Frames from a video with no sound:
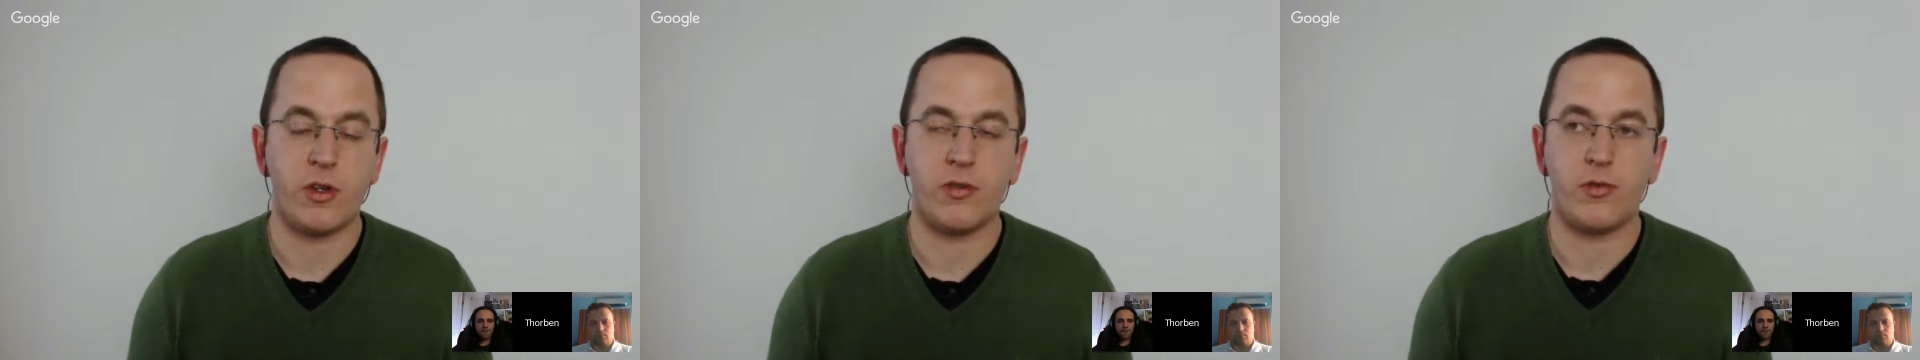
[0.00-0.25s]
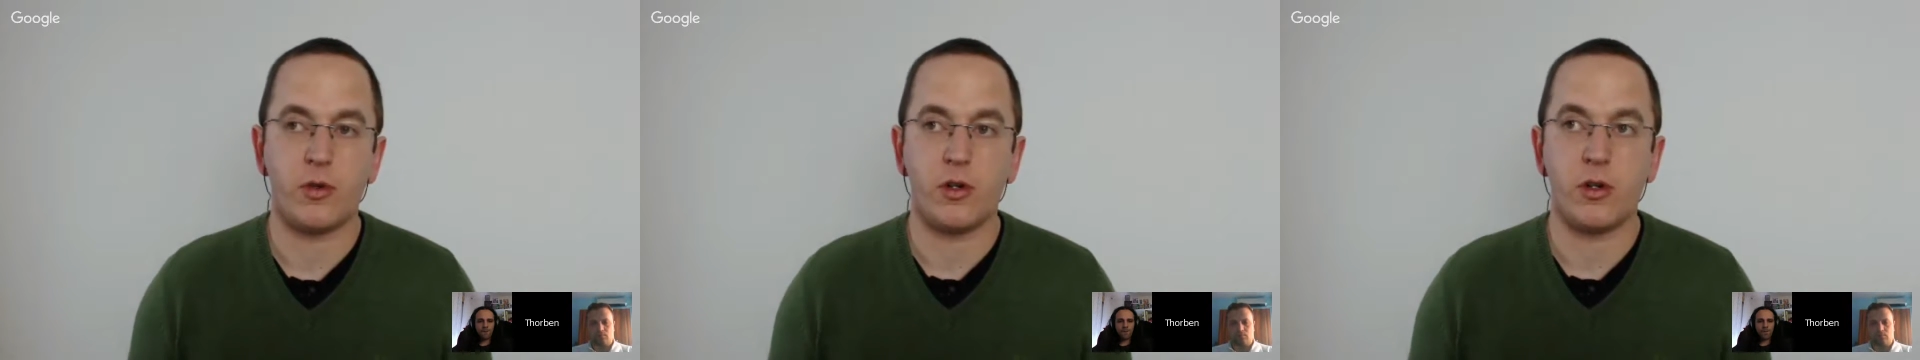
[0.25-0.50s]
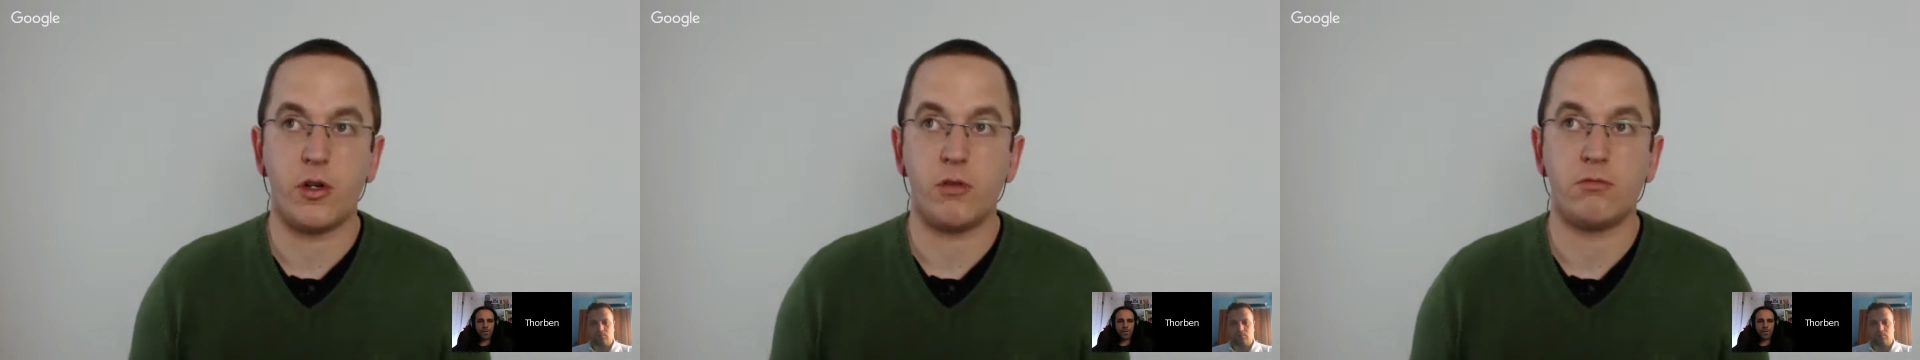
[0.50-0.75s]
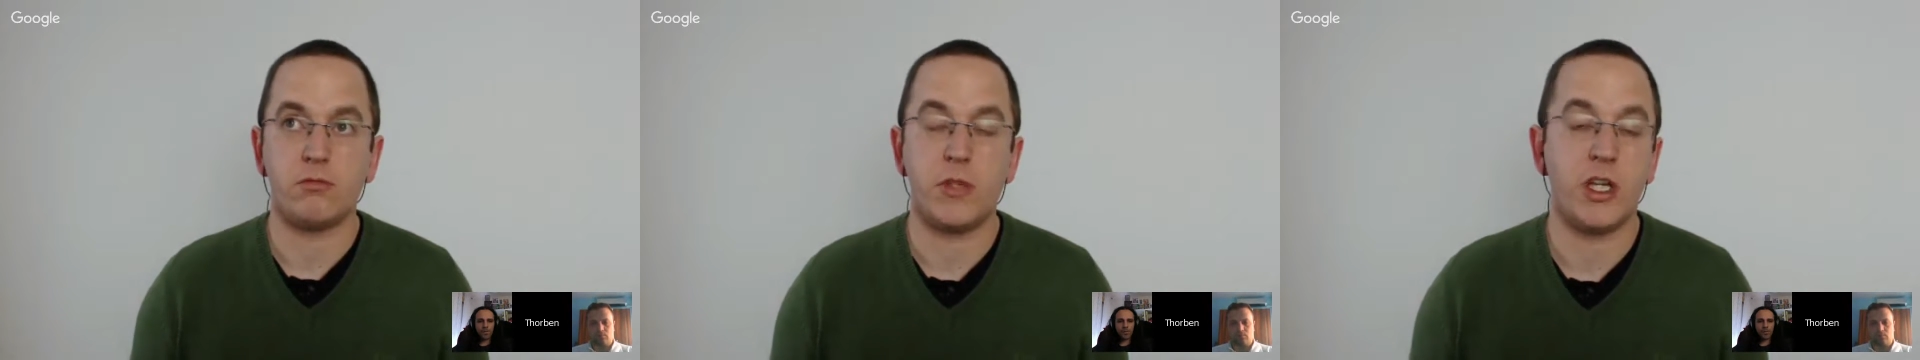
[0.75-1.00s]

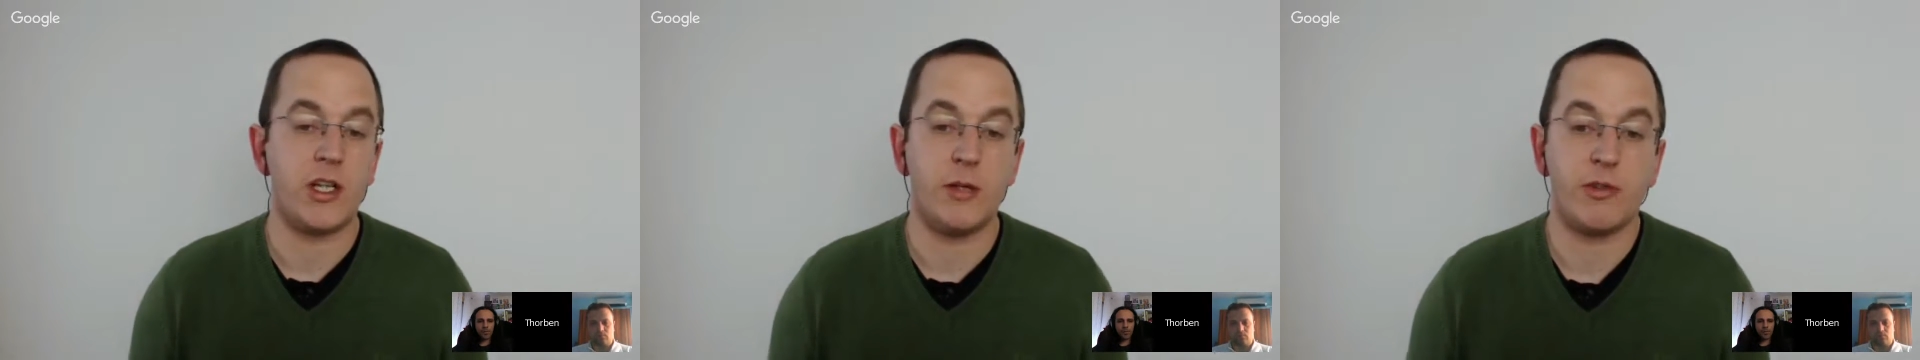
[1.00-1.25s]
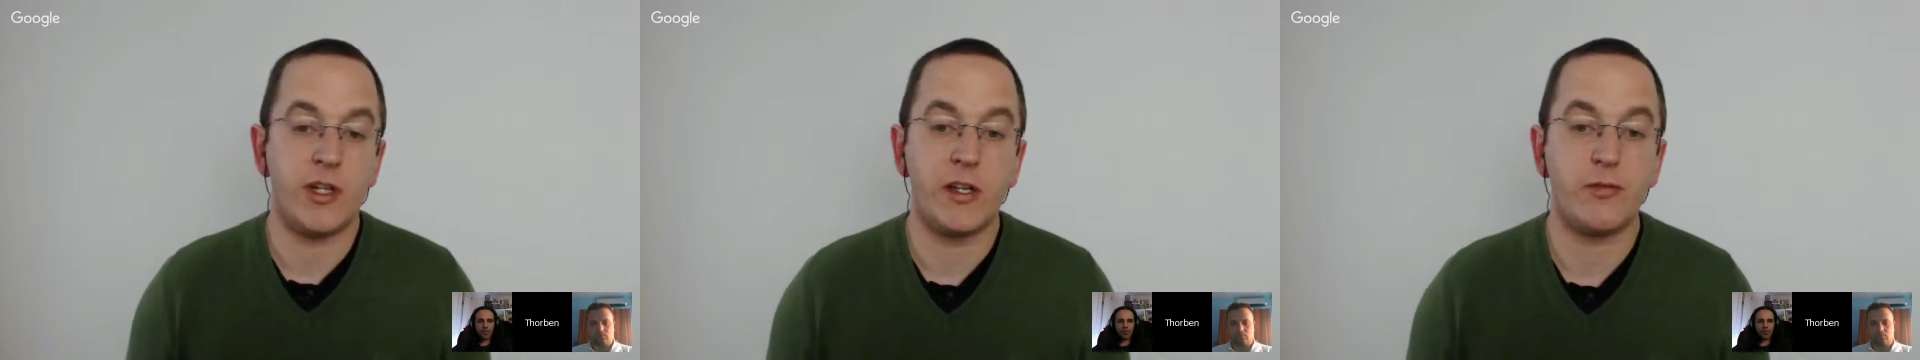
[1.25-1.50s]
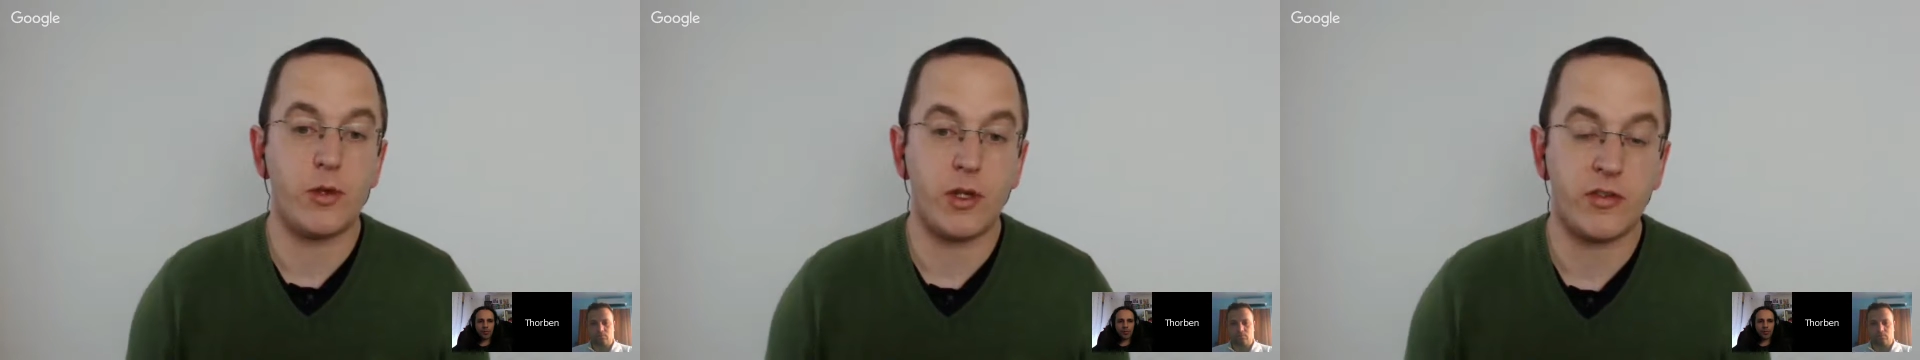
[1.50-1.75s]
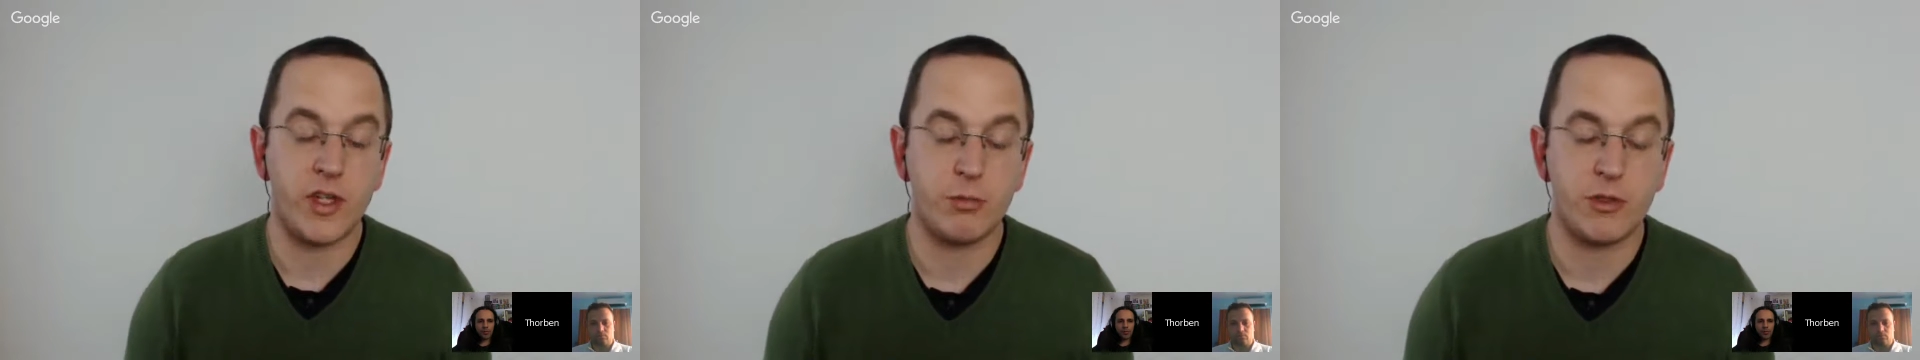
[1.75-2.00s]
for Eclipse Link, for
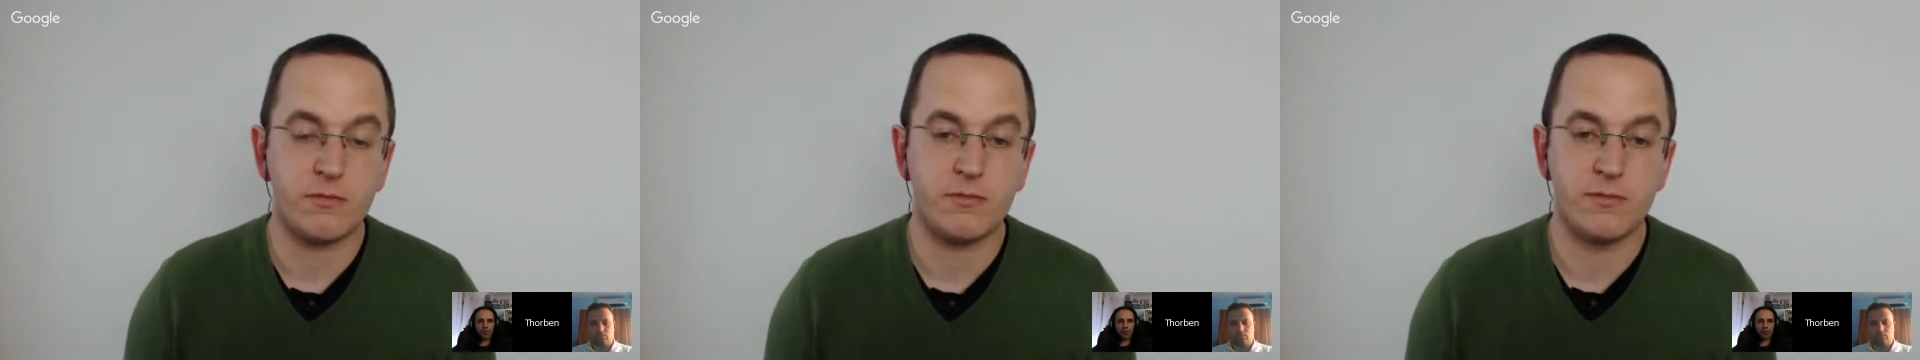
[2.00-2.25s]
example.